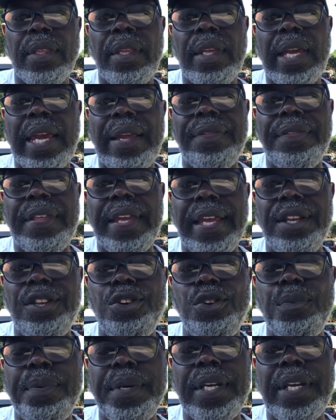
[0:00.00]
and then you
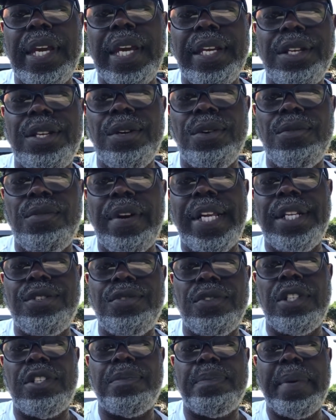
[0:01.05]
begin to
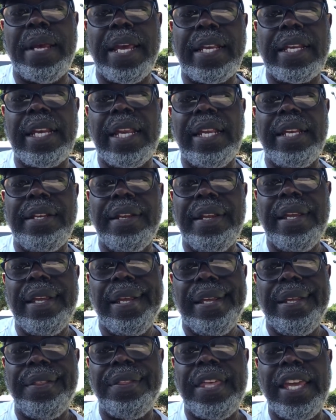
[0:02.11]
retrospect and
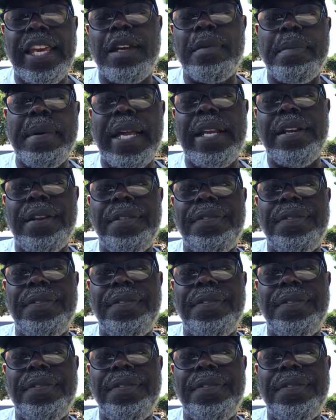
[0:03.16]
think about the